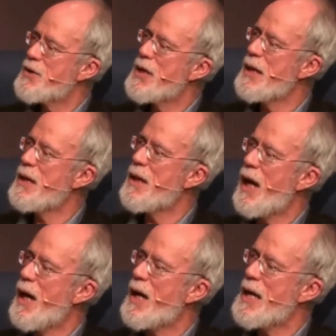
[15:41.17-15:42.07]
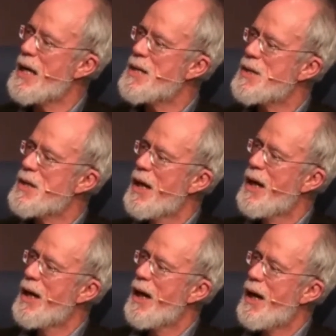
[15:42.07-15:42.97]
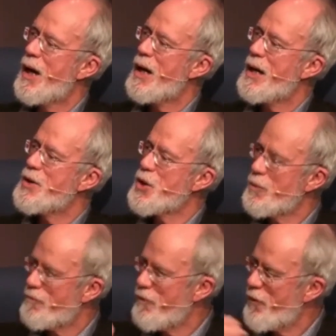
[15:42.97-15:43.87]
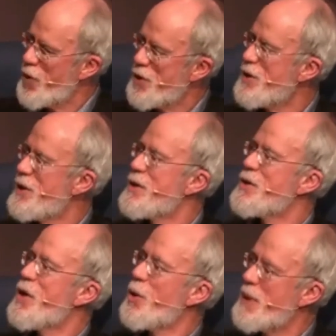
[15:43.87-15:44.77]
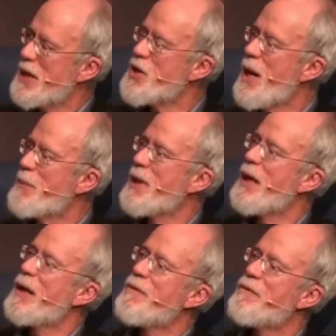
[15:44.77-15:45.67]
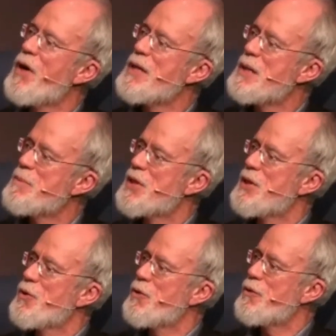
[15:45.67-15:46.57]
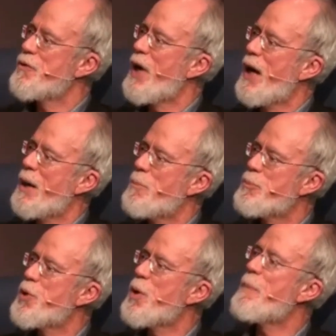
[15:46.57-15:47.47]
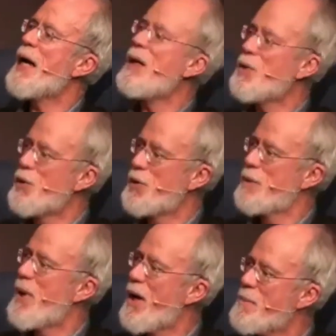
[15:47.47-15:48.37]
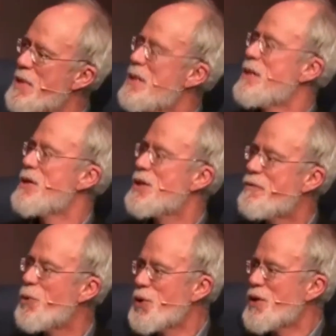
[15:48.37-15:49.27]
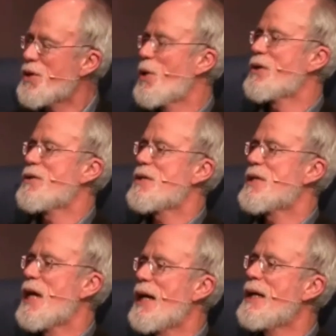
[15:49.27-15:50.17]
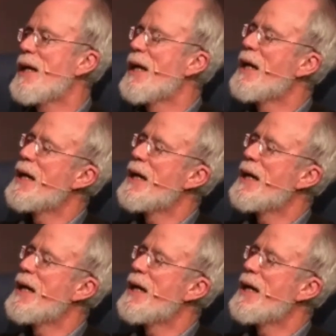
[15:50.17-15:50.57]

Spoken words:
Dean is, in the first opening chapter, finds himself propelled by mysterious forces, one could say,